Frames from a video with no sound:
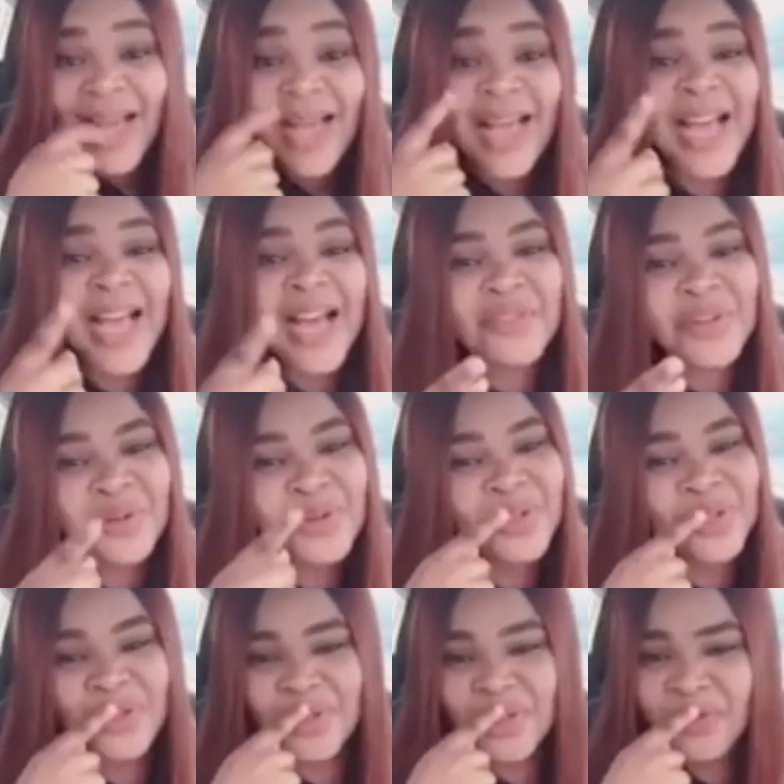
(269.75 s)
I have a
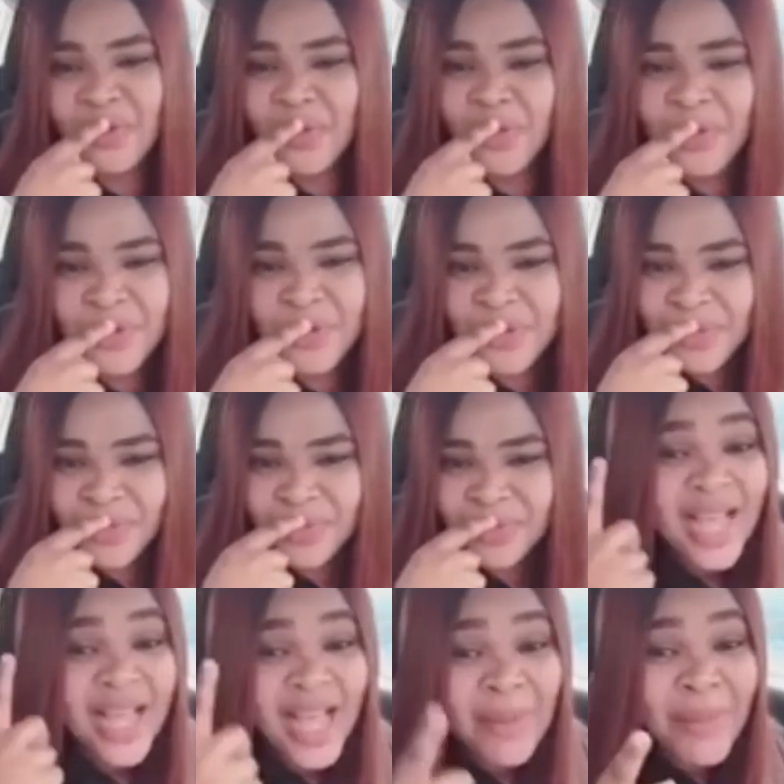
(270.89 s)
good news for you.
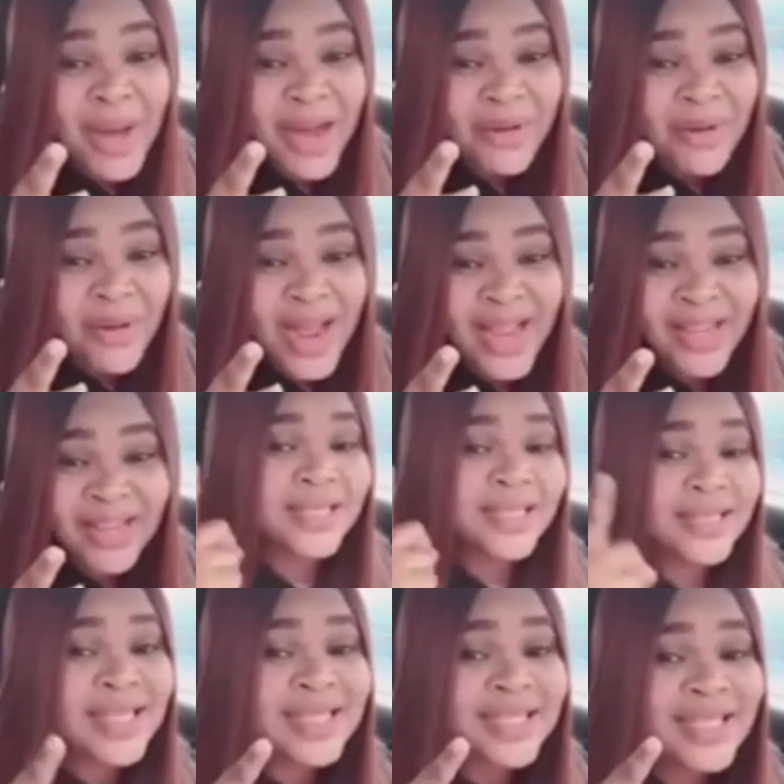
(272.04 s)
MRI,
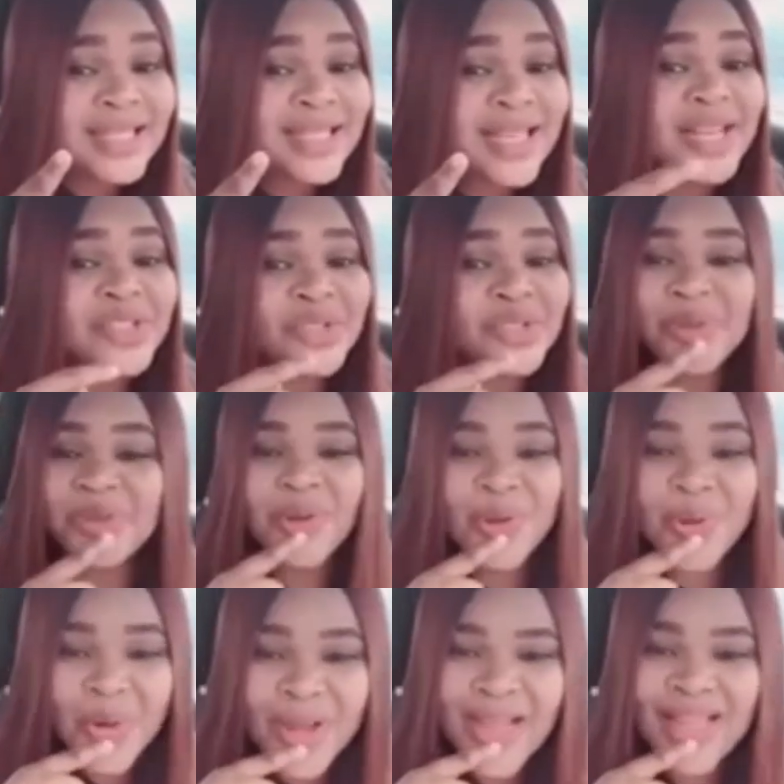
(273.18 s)
CT scan showed
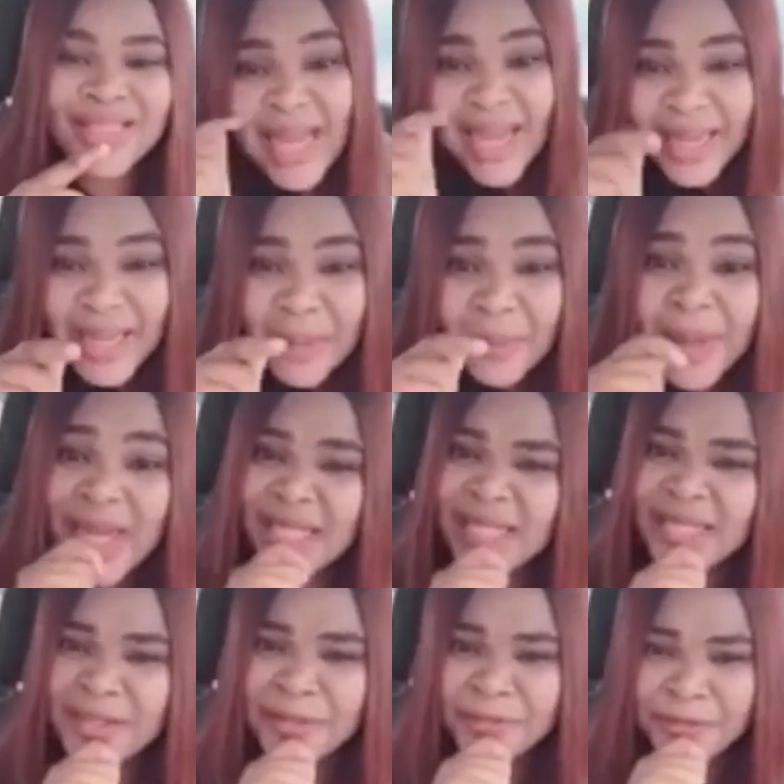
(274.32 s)
no cancer. I am
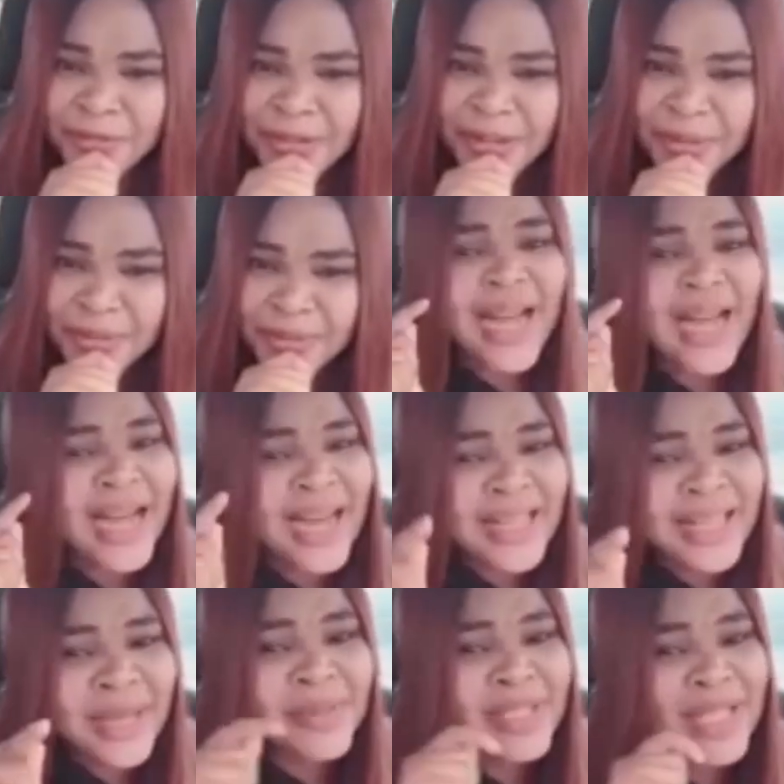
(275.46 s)
cancer free. I
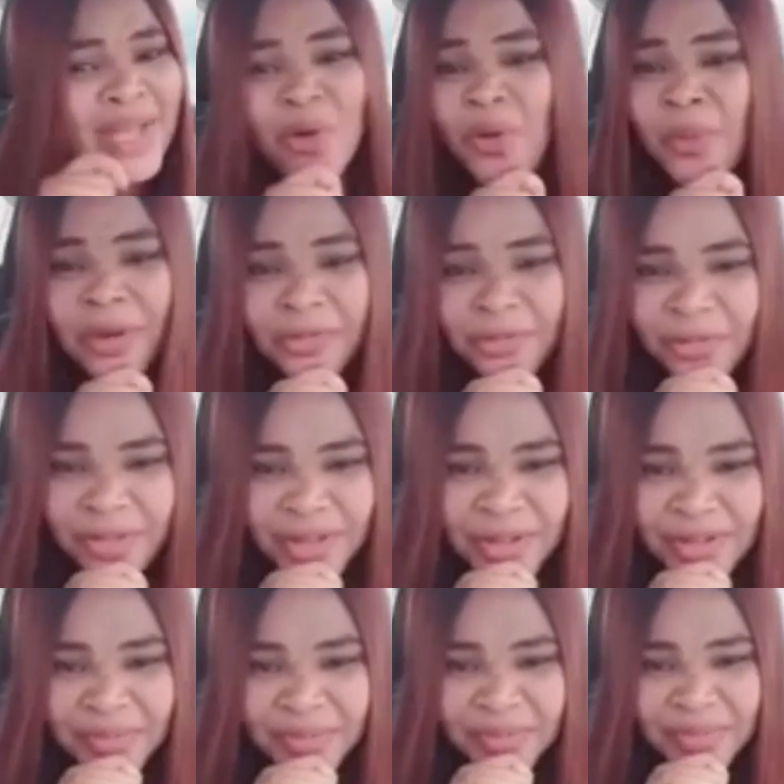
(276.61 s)
am sarcoma free.
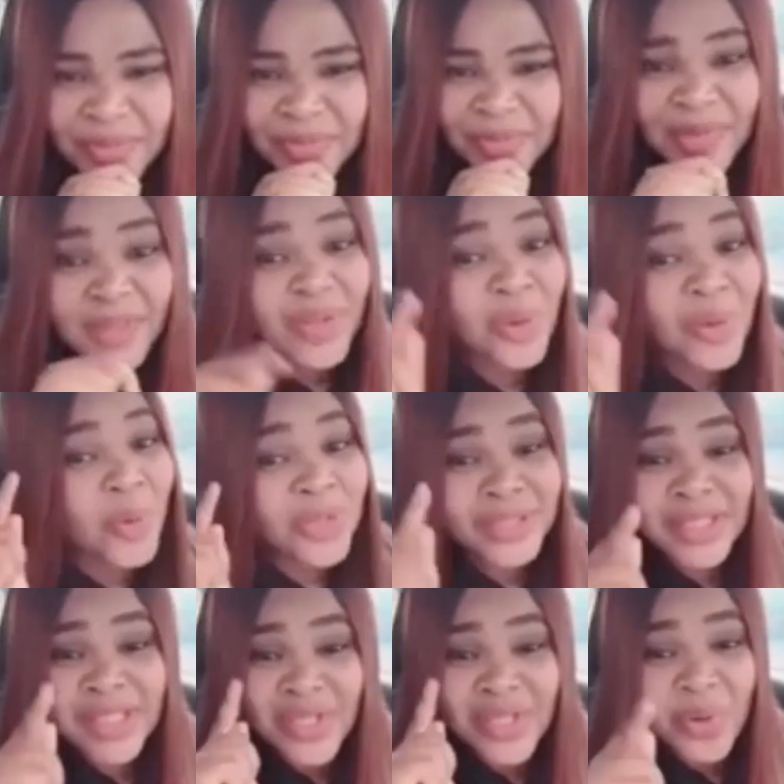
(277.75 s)

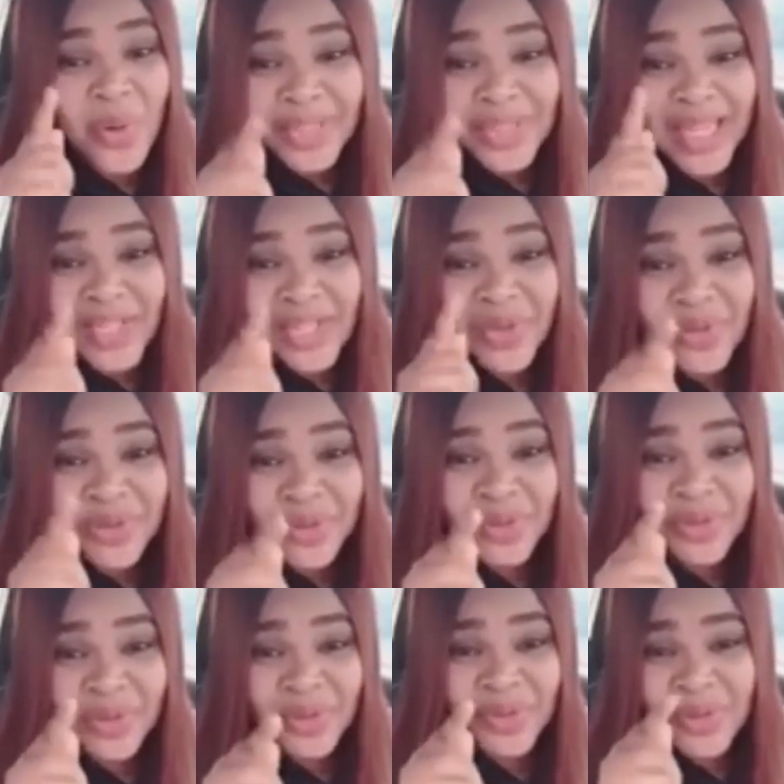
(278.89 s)
What this God cannot do
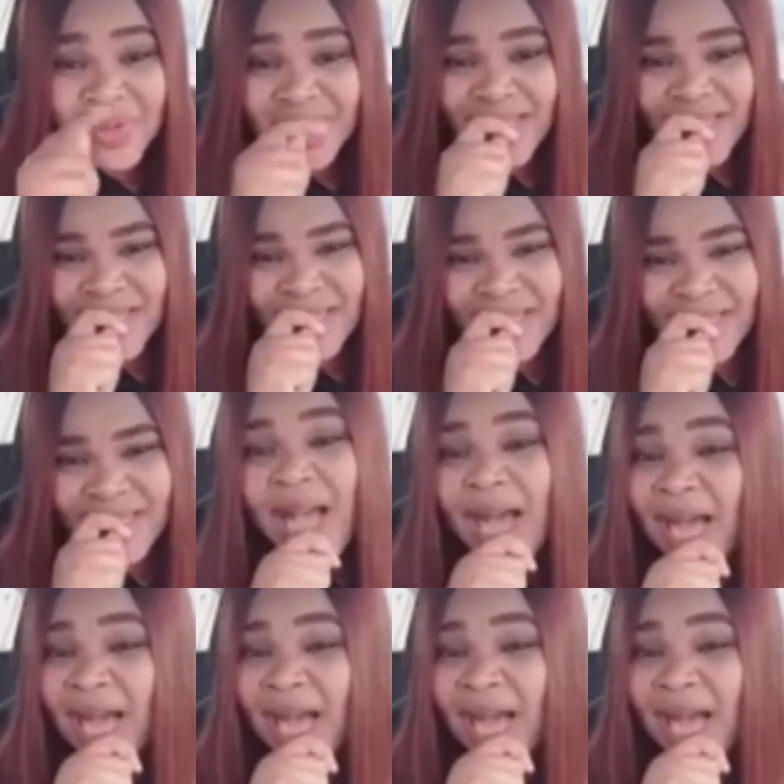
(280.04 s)
does not exist.